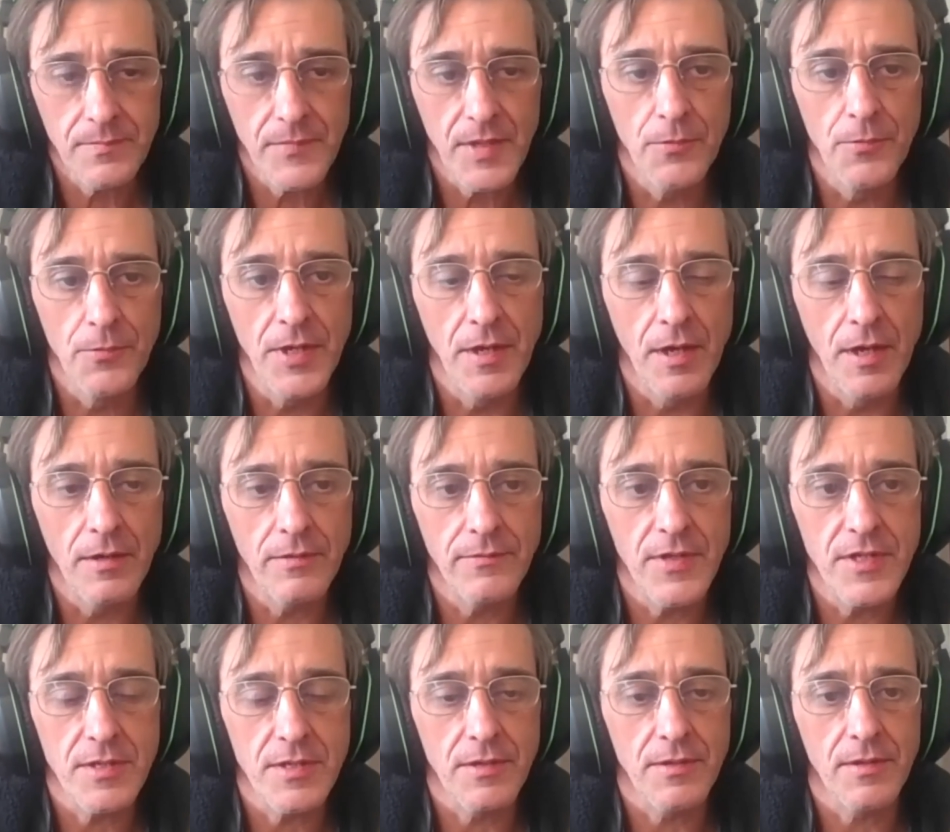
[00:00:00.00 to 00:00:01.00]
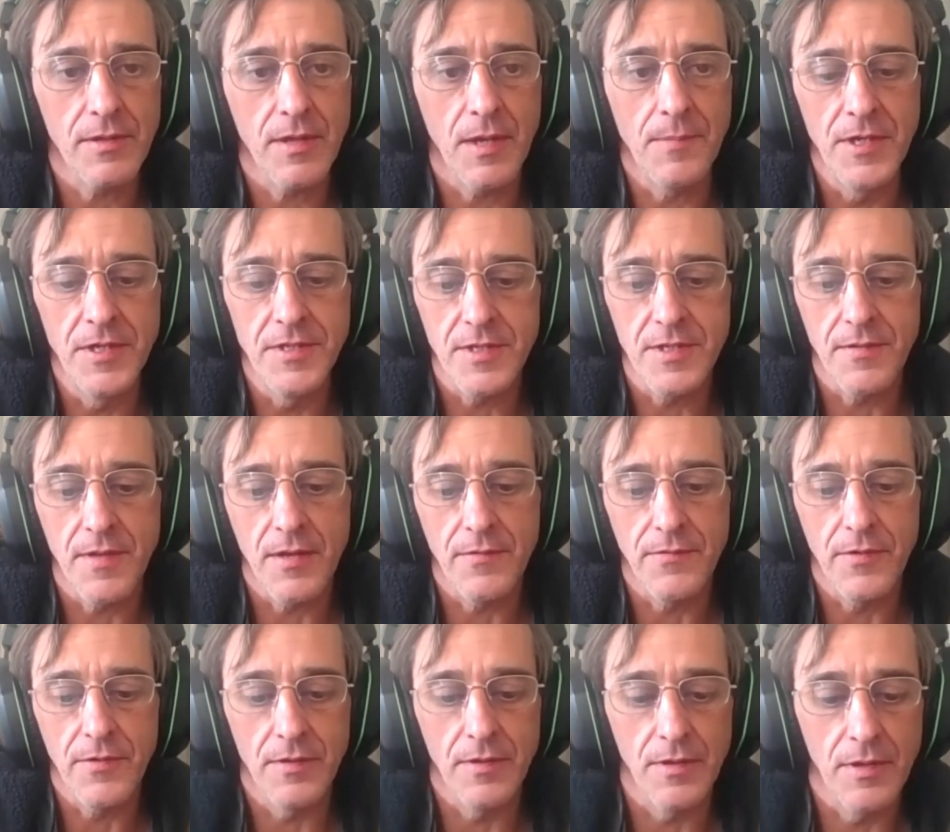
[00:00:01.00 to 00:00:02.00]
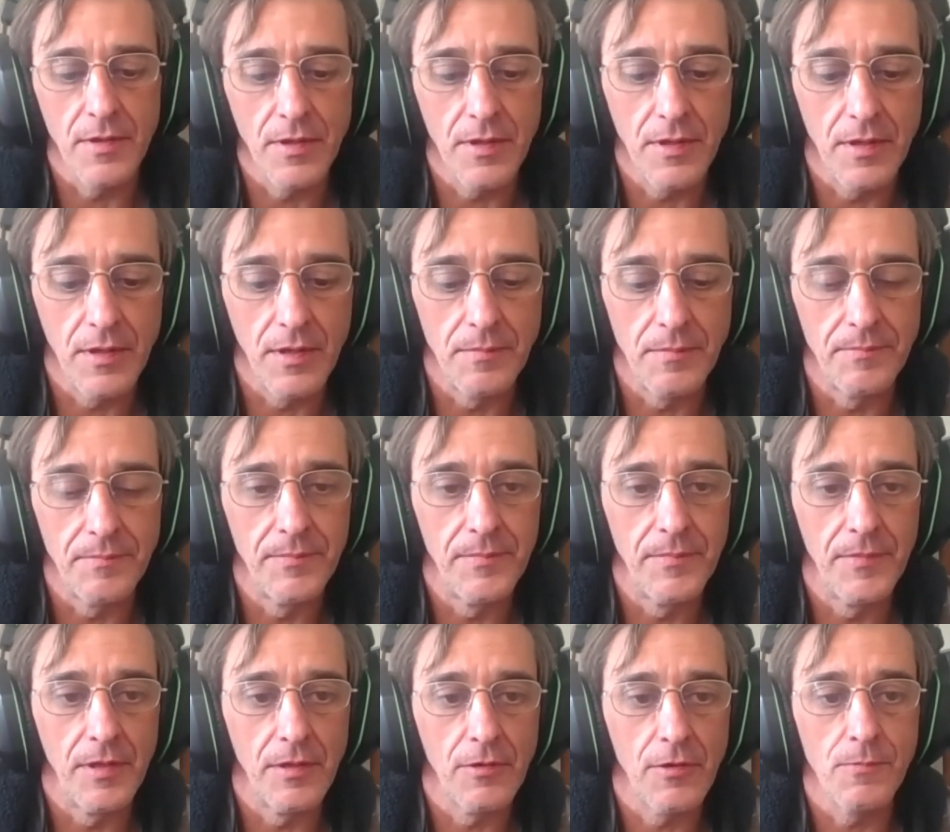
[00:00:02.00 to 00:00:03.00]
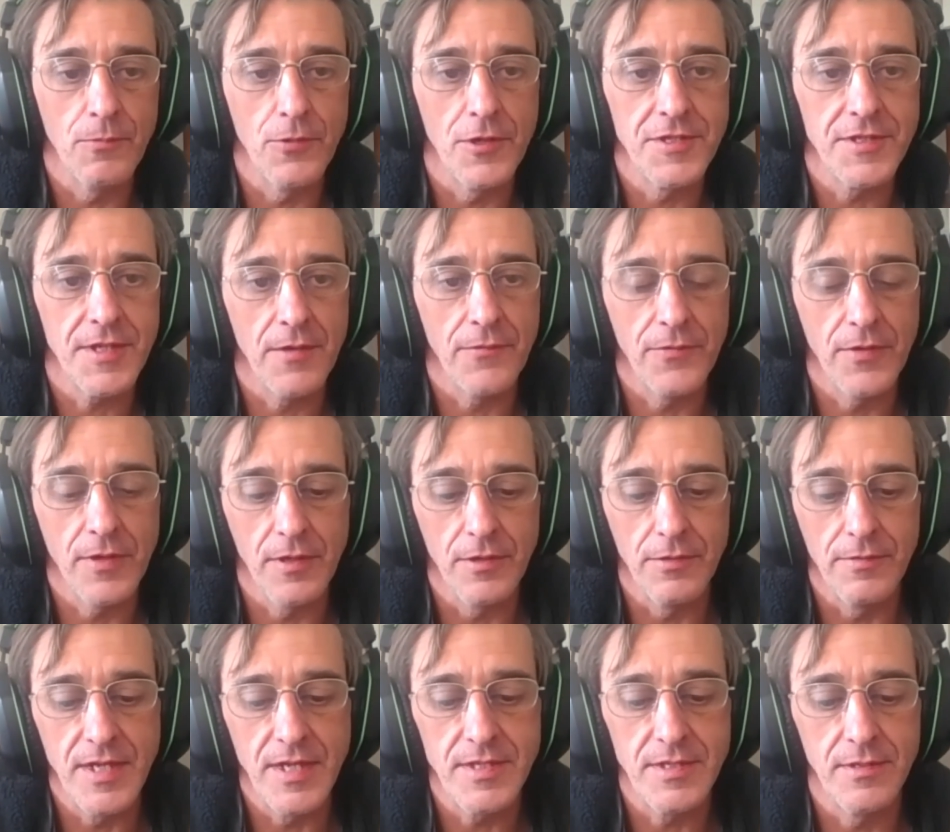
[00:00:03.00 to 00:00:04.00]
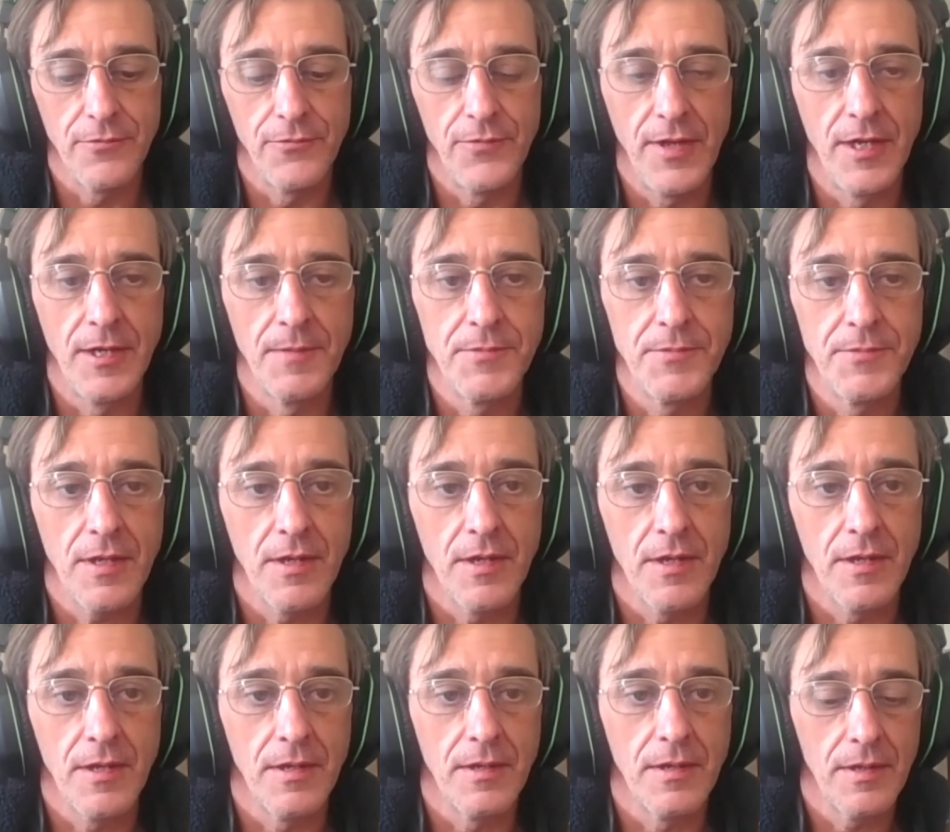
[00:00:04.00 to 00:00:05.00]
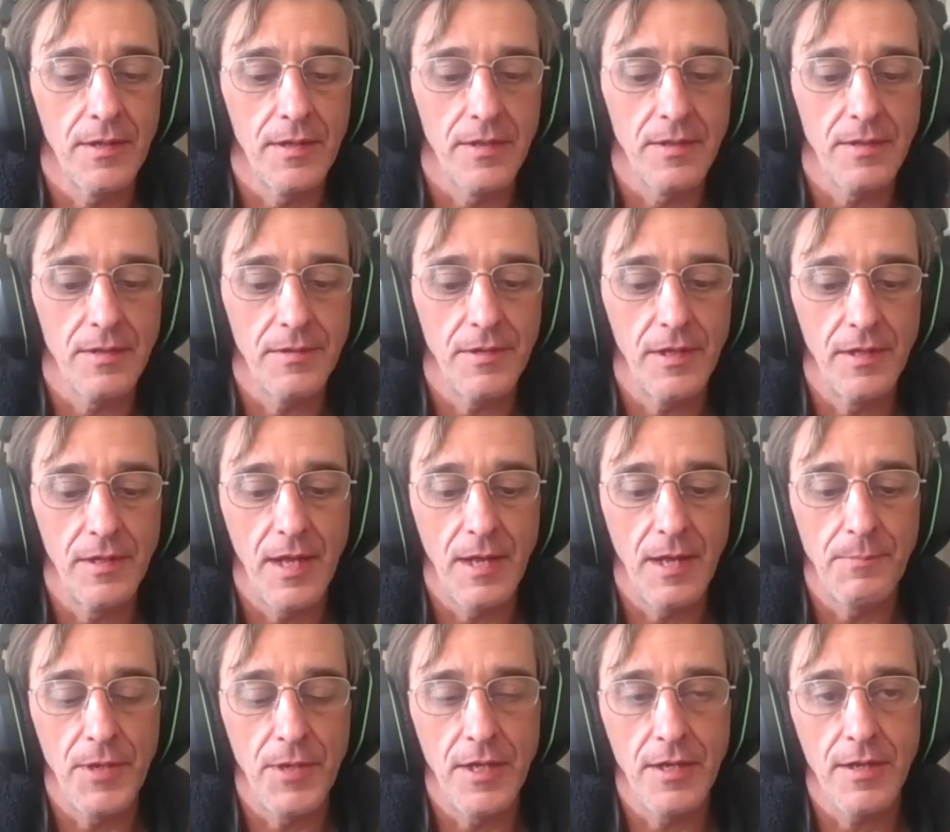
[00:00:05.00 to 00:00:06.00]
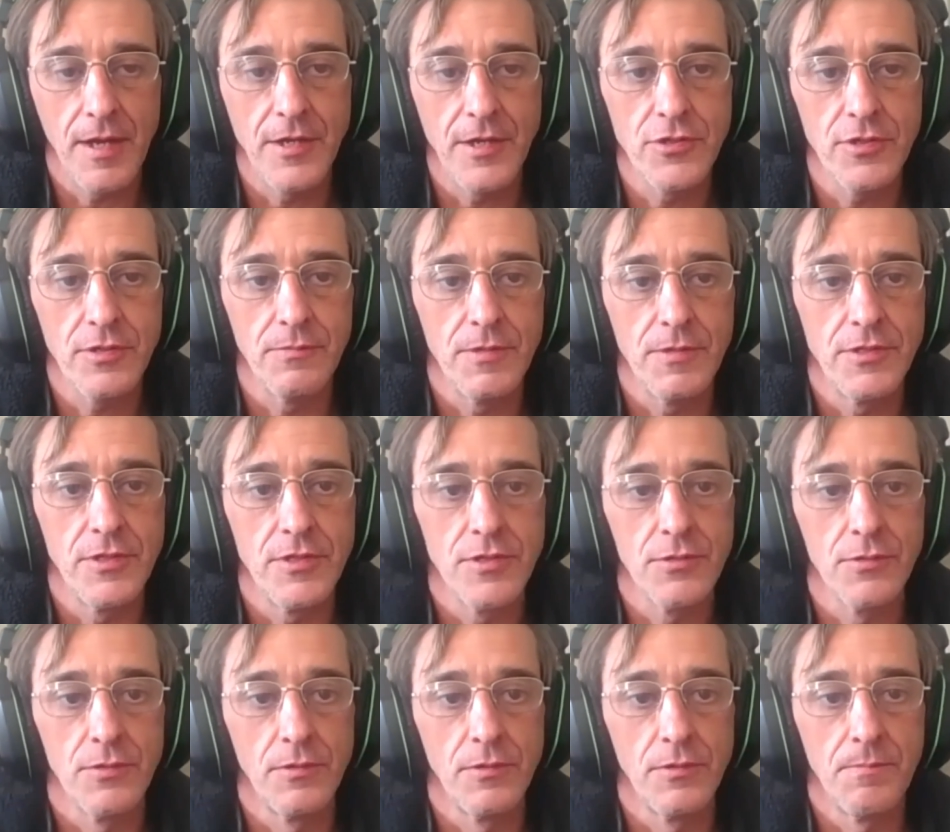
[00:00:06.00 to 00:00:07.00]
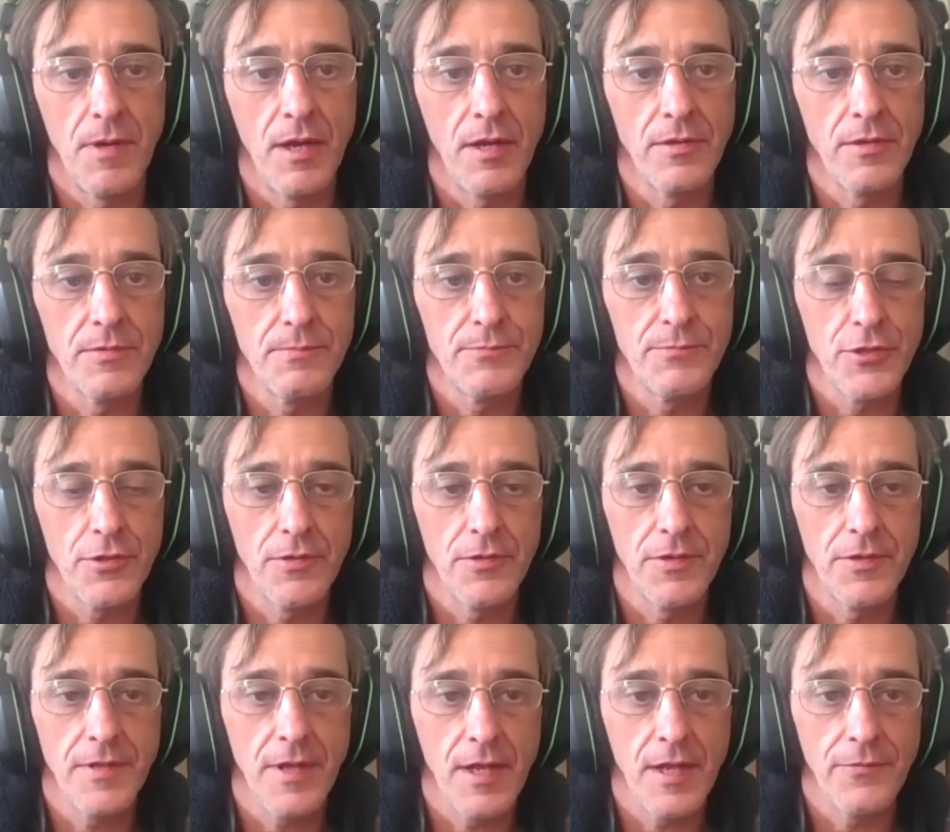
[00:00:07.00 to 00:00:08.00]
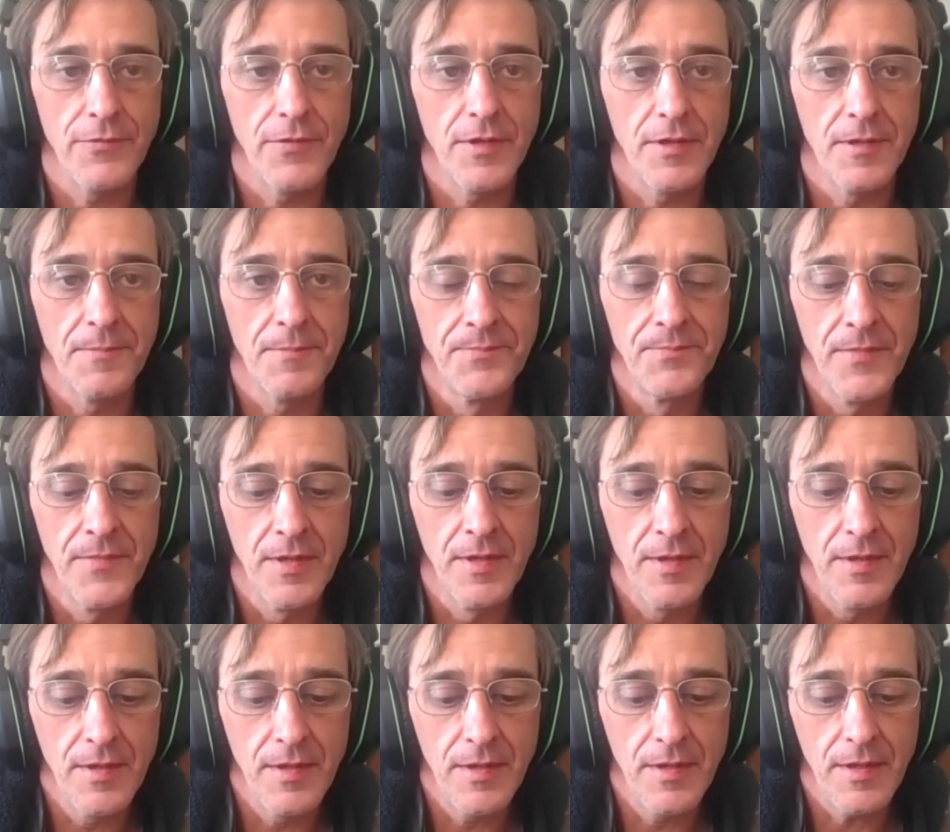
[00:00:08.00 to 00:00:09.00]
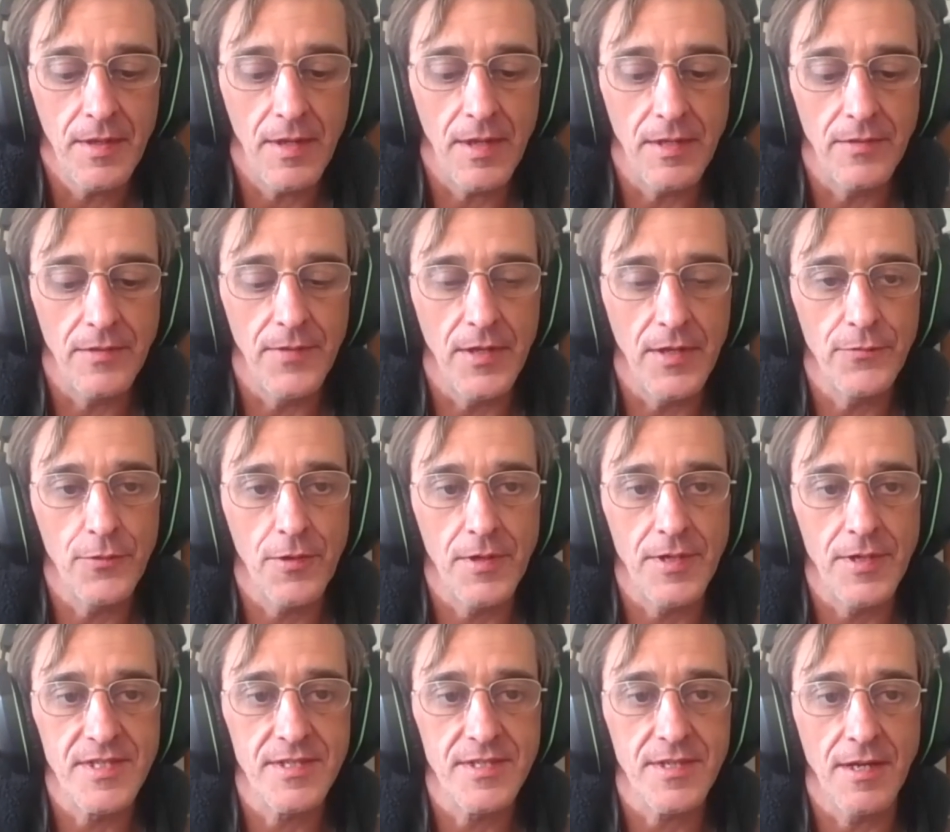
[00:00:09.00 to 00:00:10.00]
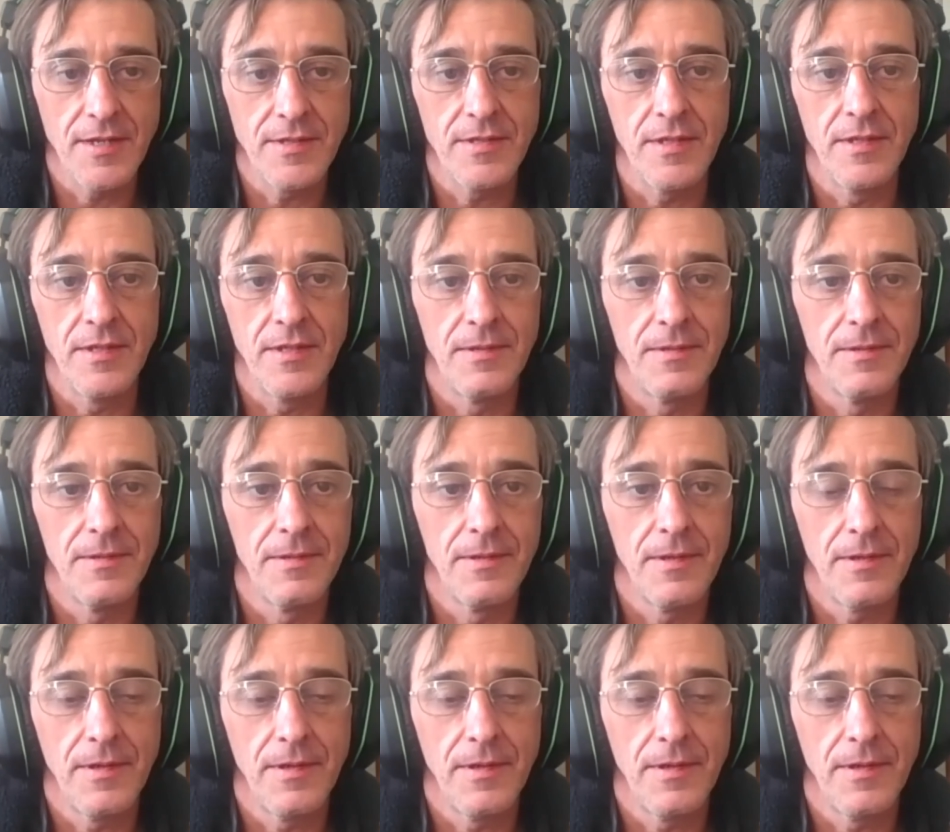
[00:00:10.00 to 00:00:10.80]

We know there's a company in South Africa, Cropwatch Africa, who has developed an application which is called Biosecurity Africa, and they've got a sighting